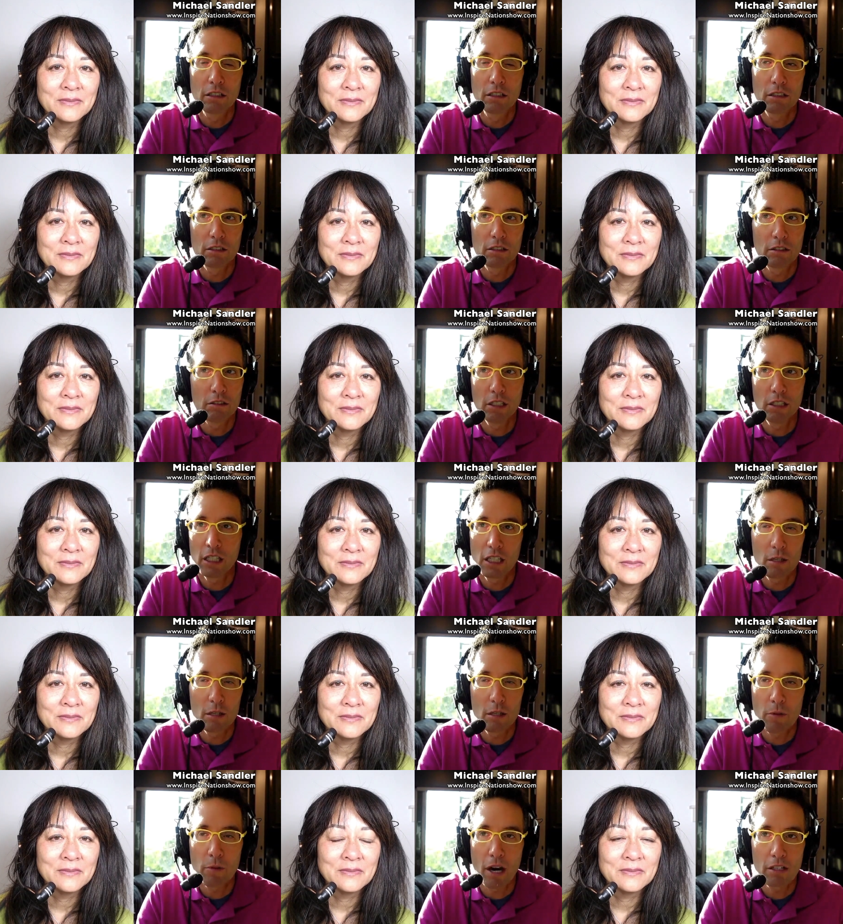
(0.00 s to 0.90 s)
Speaker 1: Do you need any
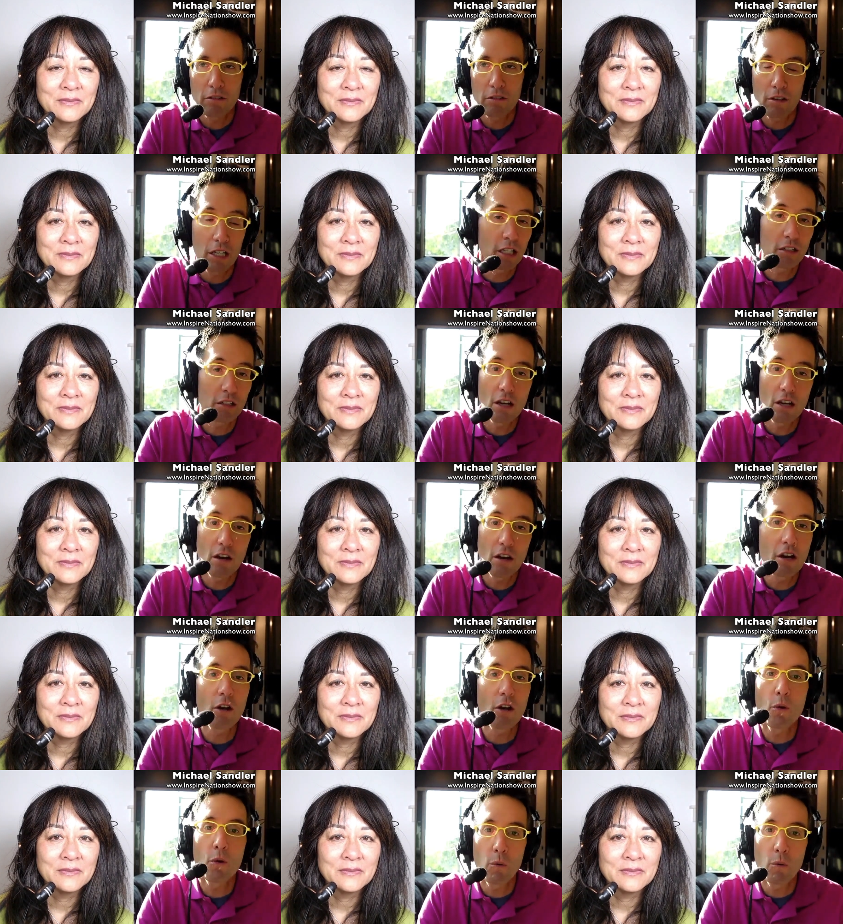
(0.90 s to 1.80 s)
parts or anything? No, no,
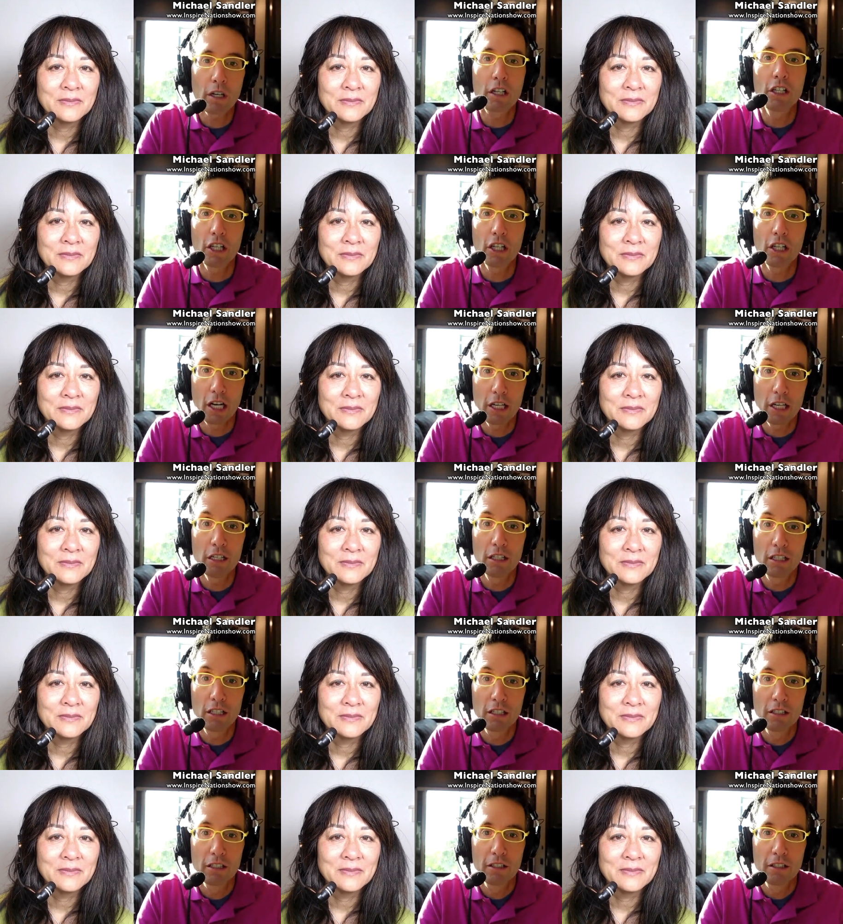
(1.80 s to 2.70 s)
no, we're good.
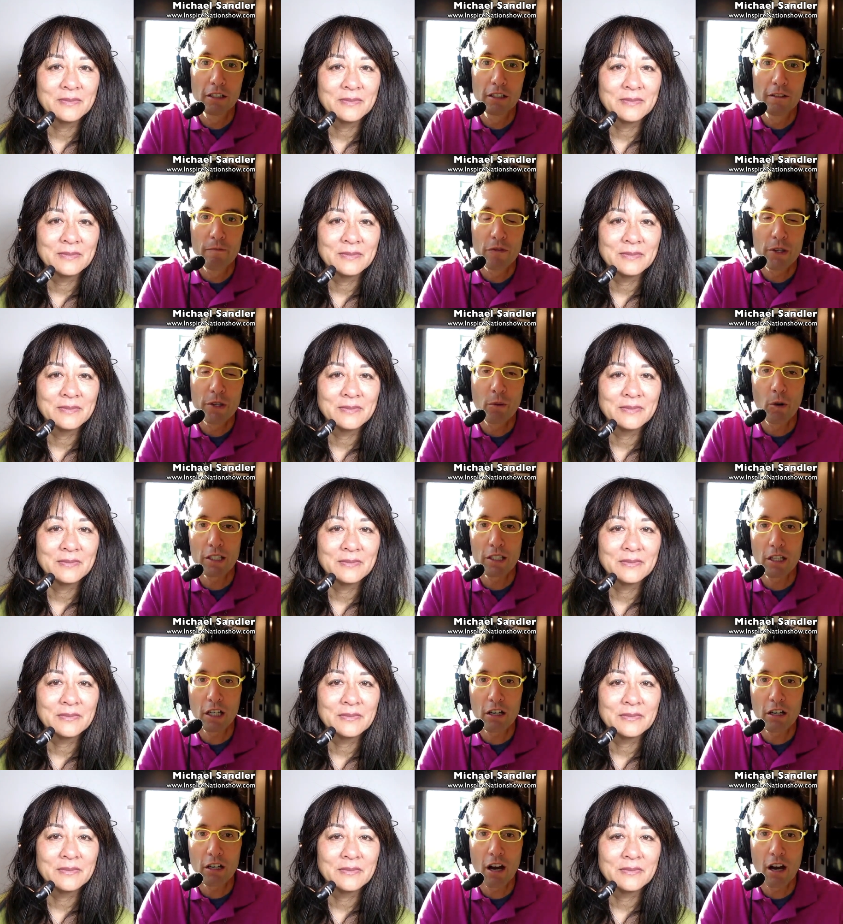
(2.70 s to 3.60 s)
What's
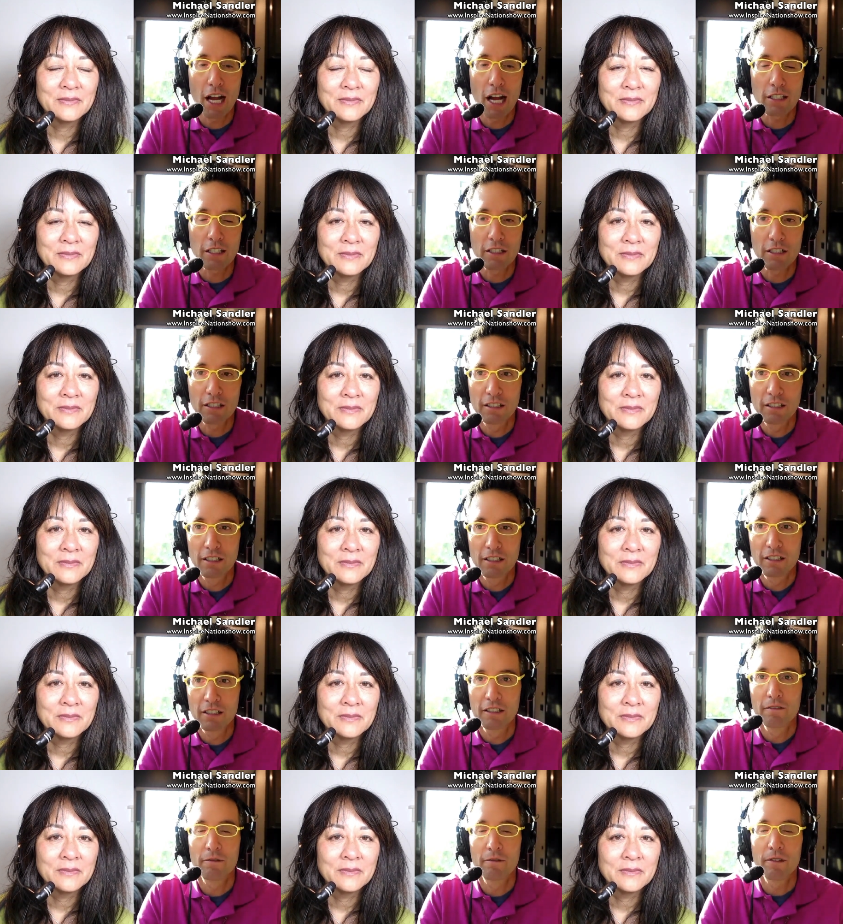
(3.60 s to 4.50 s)
the cost?
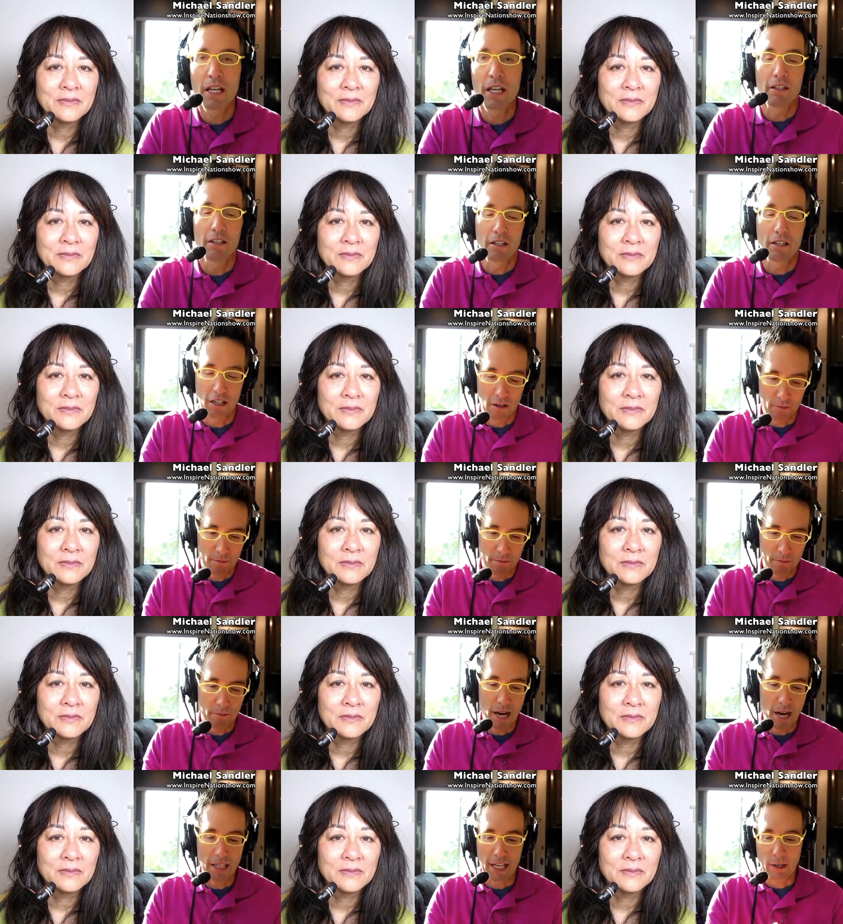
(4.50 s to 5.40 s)
And in
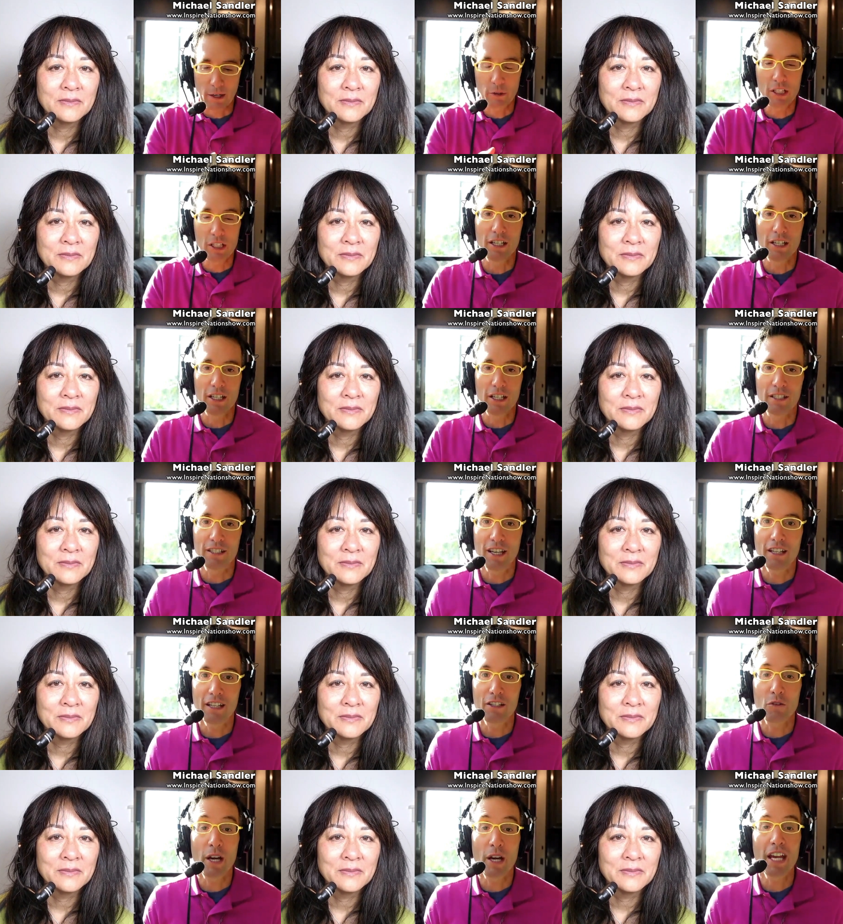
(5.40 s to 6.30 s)
my language, he didn't say it
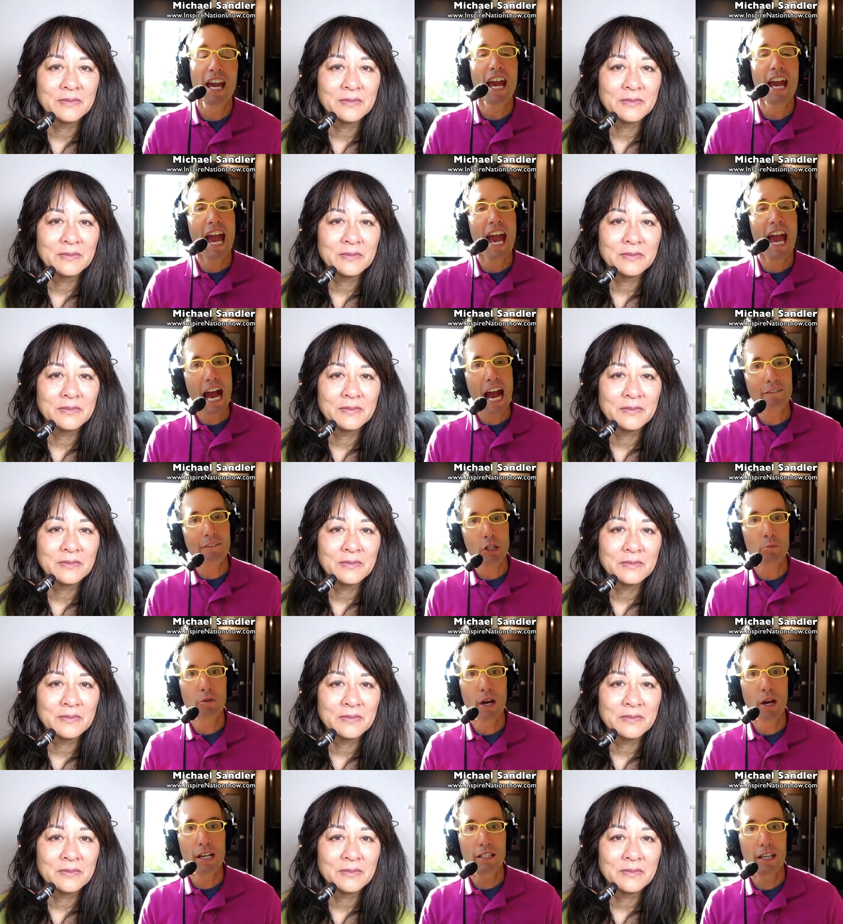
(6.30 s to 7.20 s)
this way half the
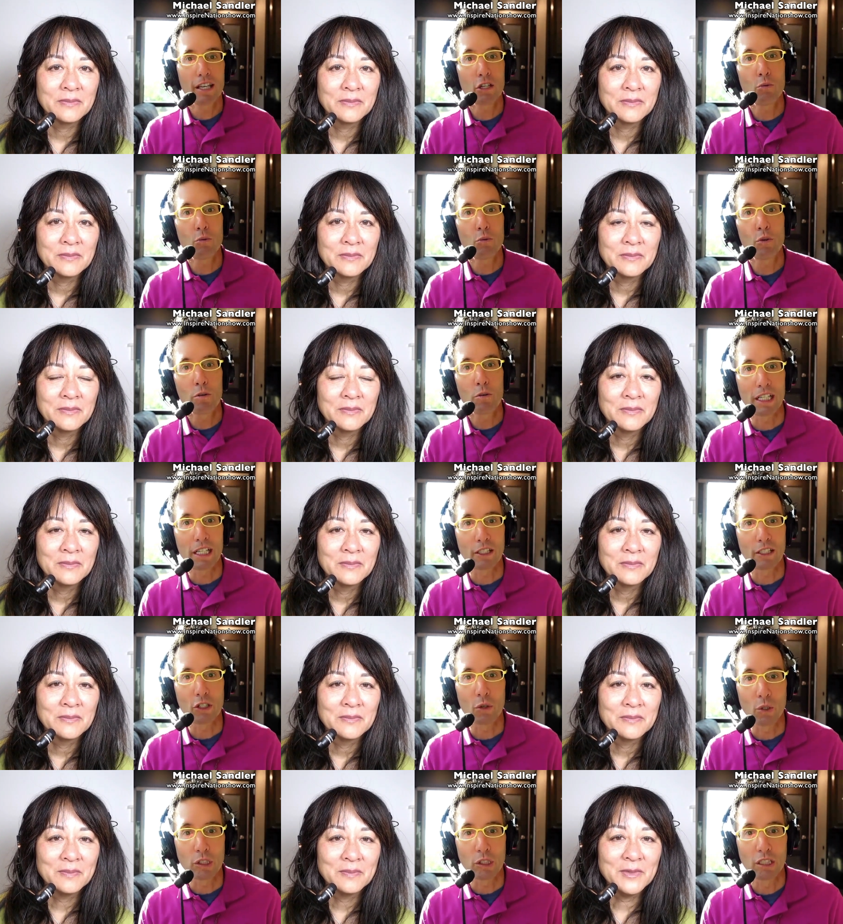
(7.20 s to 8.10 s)
price that you were being
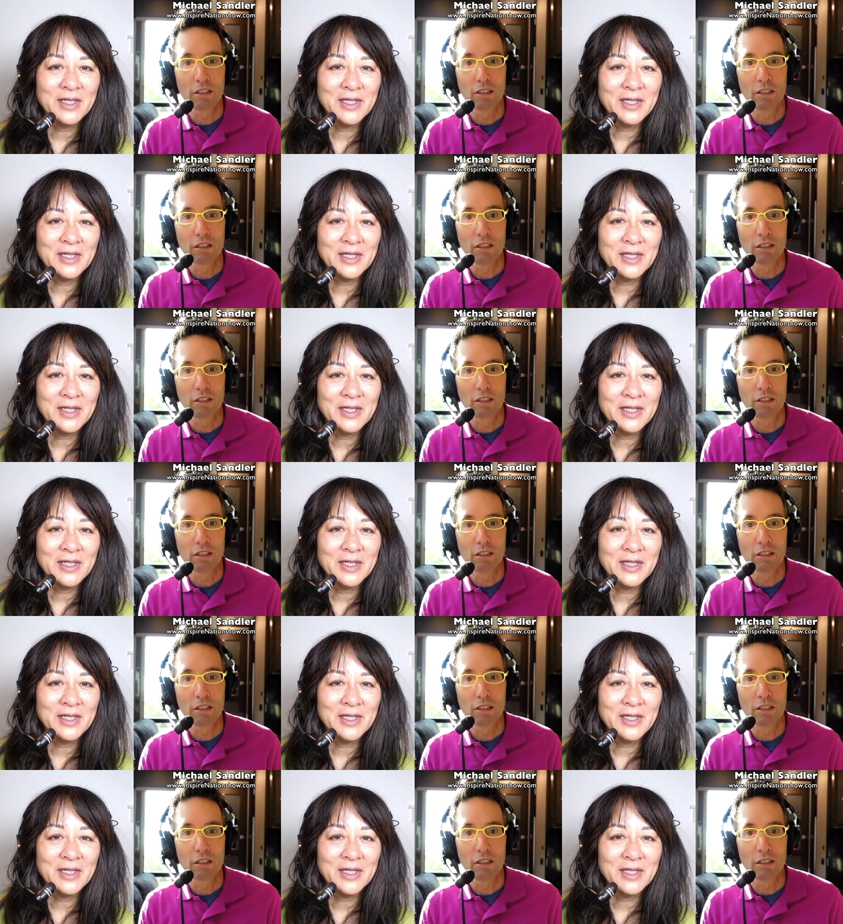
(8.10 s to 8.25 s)
told.